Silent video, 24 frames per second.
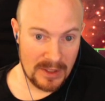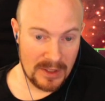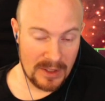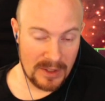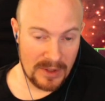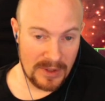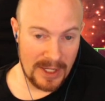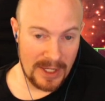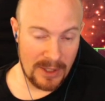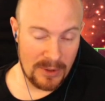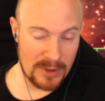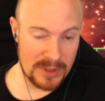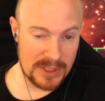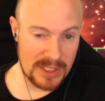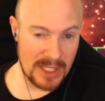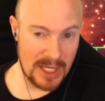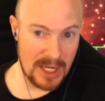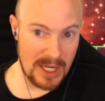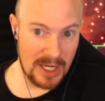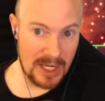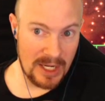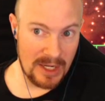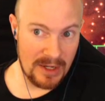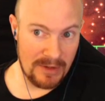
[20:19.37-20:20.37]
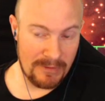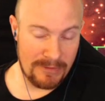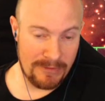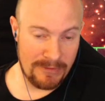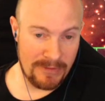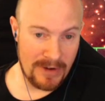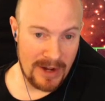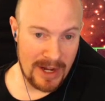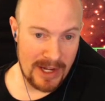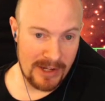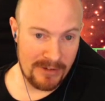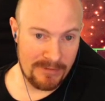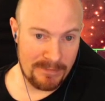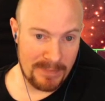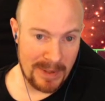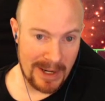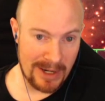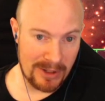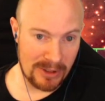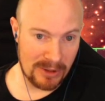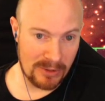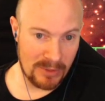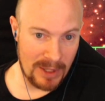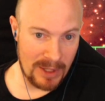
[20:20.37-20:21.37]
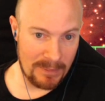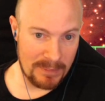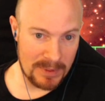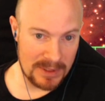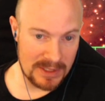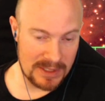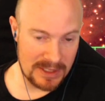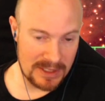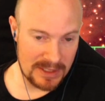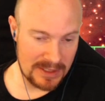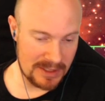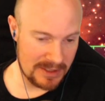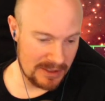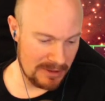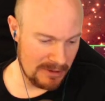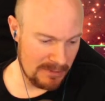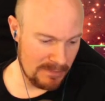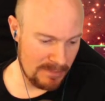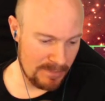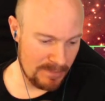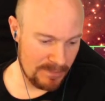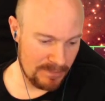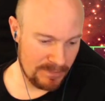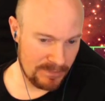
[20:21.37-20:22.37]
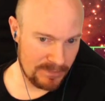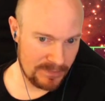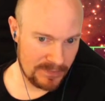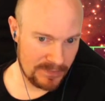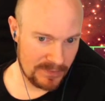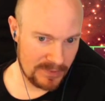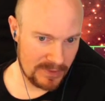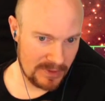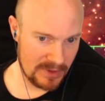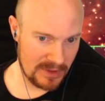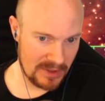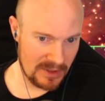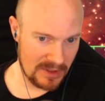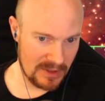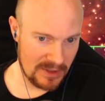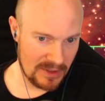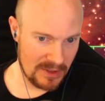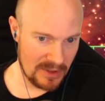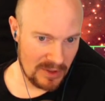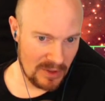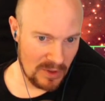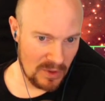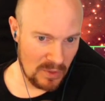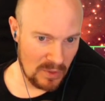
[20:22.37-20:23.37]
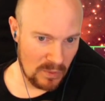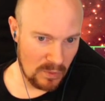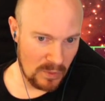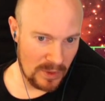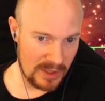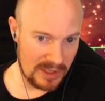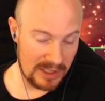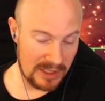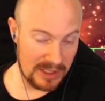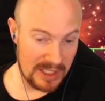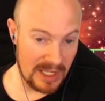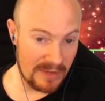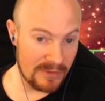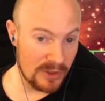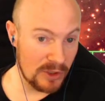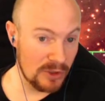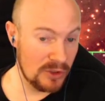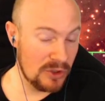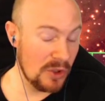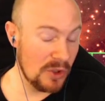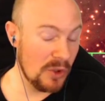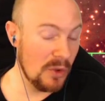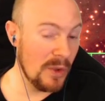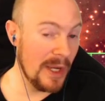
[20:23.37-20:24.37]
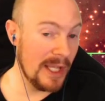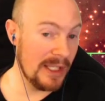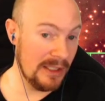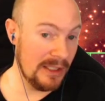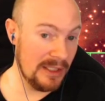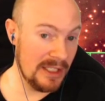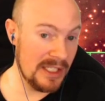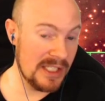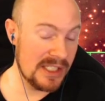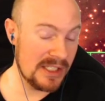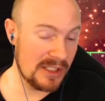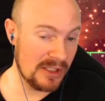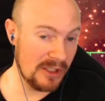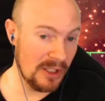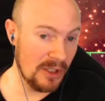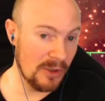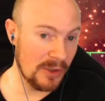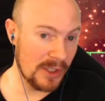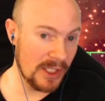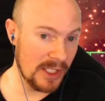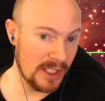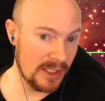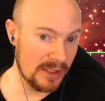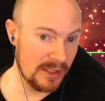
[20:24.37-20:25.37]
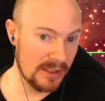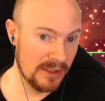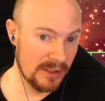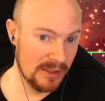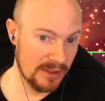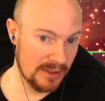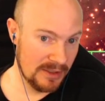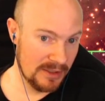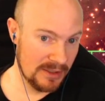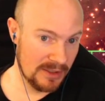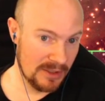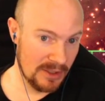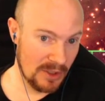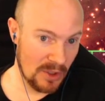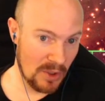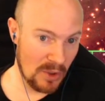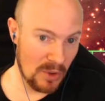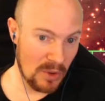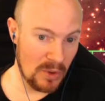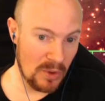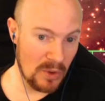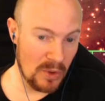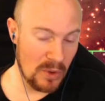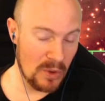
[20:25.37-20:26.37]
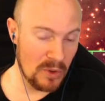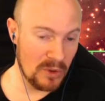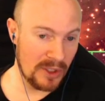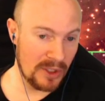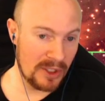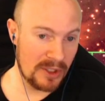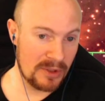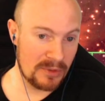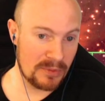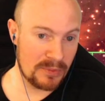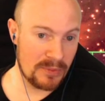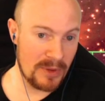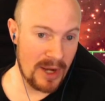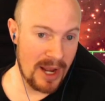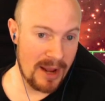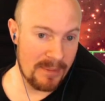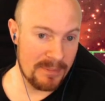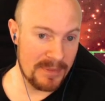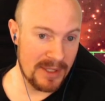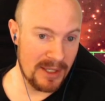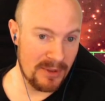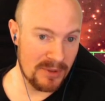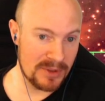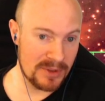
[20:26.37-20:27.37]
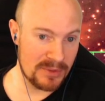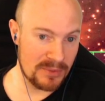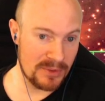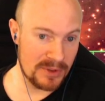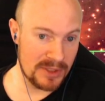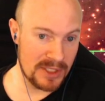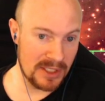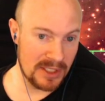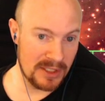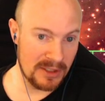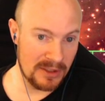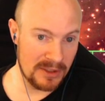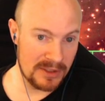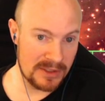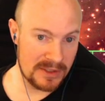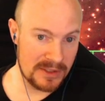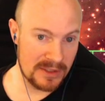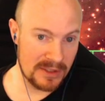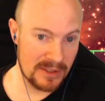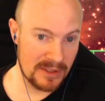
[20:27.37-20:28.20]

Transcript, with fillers: That was a five power weapon system with level two at least cloaking. Holy crap, that was ridiculous.